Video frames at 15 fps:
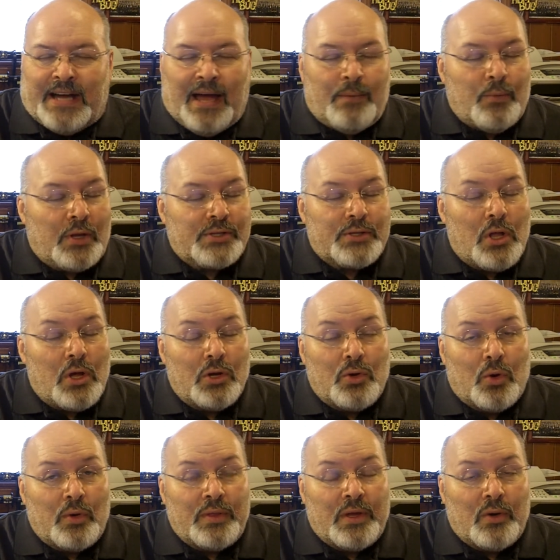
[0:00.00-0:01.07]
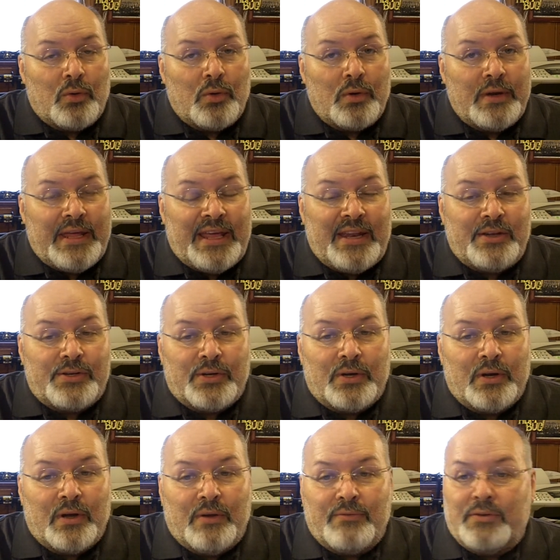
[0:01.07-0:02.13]
I'm Russ Longcore, the owner and
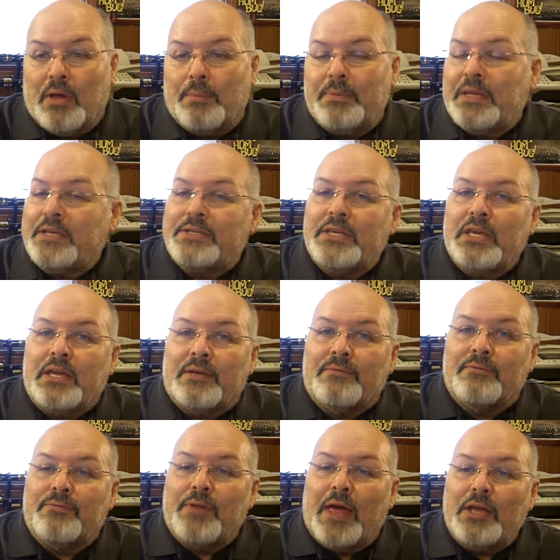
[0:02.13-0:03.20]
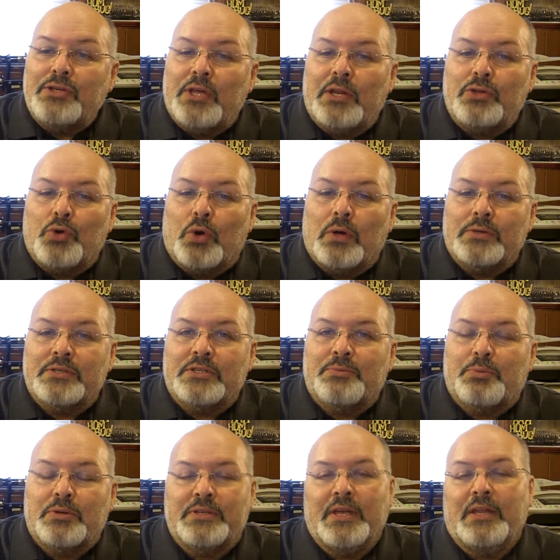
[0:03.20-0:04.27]
editor of Dump DC. Flash Editorials is
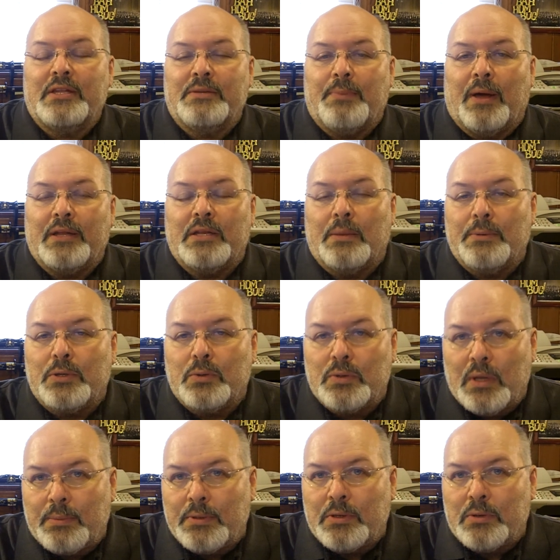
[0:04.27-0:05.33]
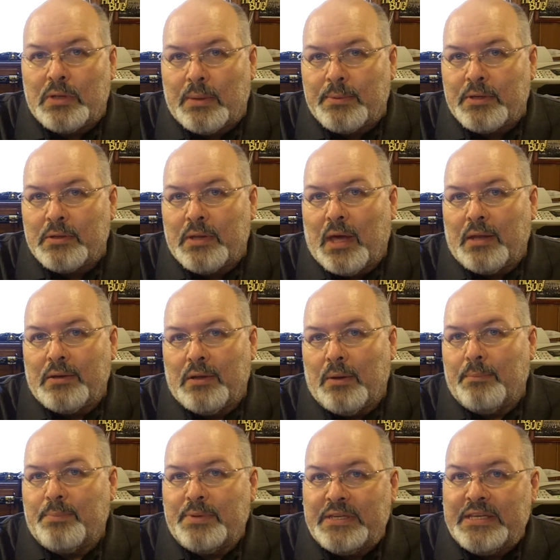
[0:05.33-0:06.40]
presented by
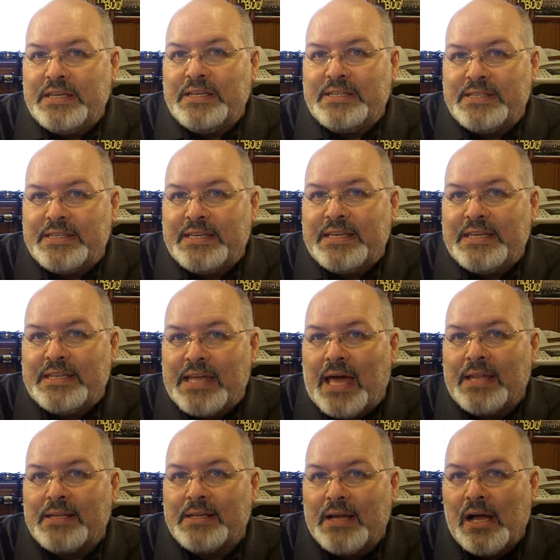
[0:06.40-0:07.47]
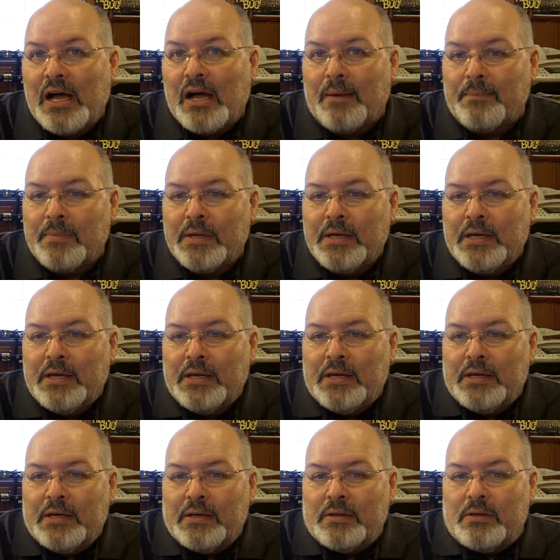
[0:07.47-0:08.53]
www.dumpdc.com.
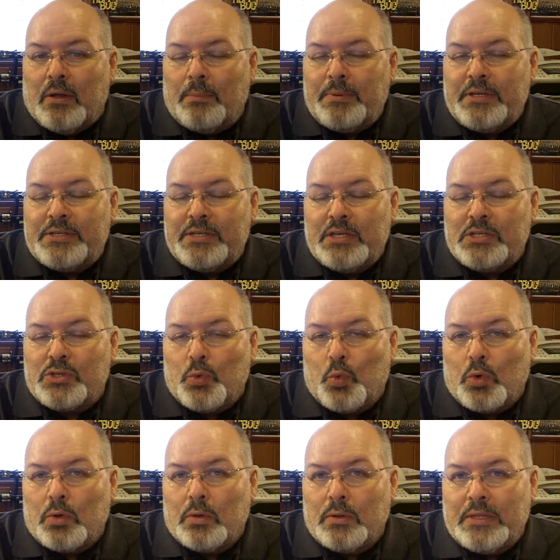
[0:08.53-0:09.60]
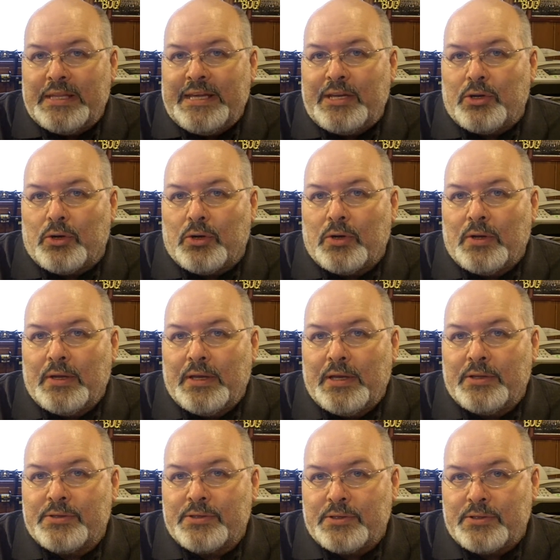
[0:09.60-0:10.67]
Dump DC is the world leader
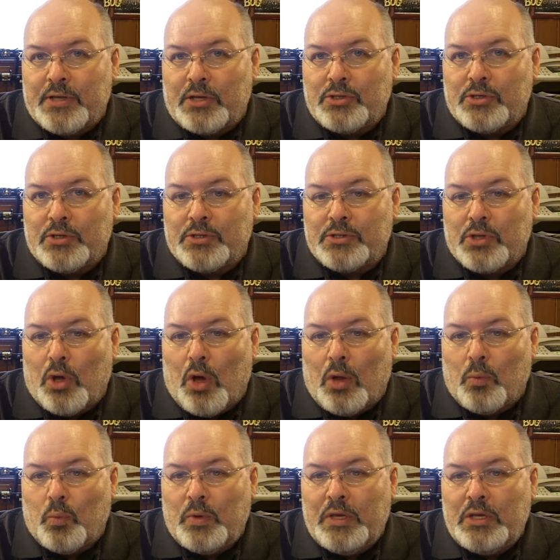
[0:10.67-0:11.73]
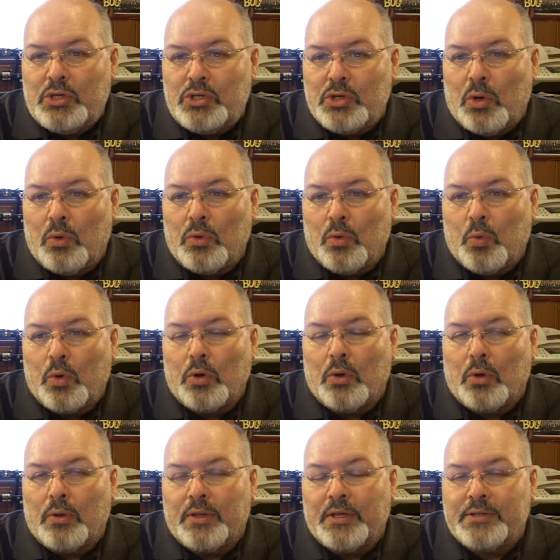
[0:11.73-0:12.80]
in secessionist thought. We show the
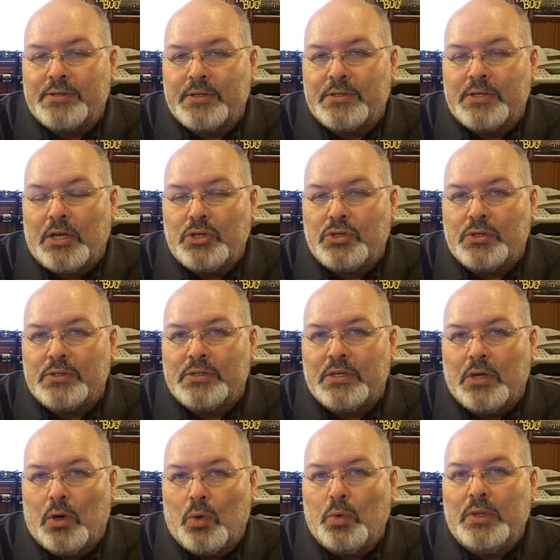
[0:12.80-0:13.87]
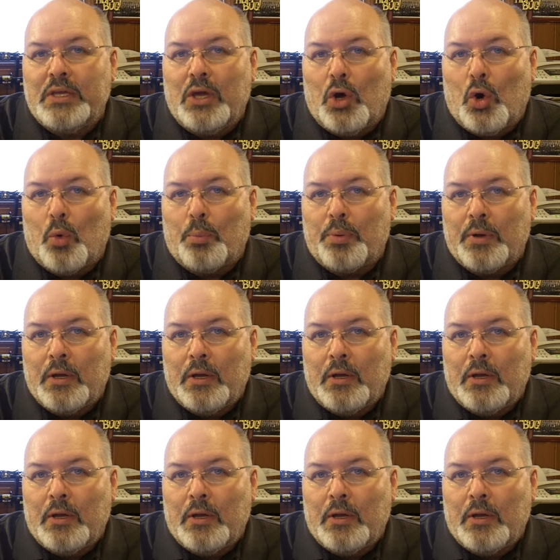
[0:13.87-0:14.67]
world that secession is the only hope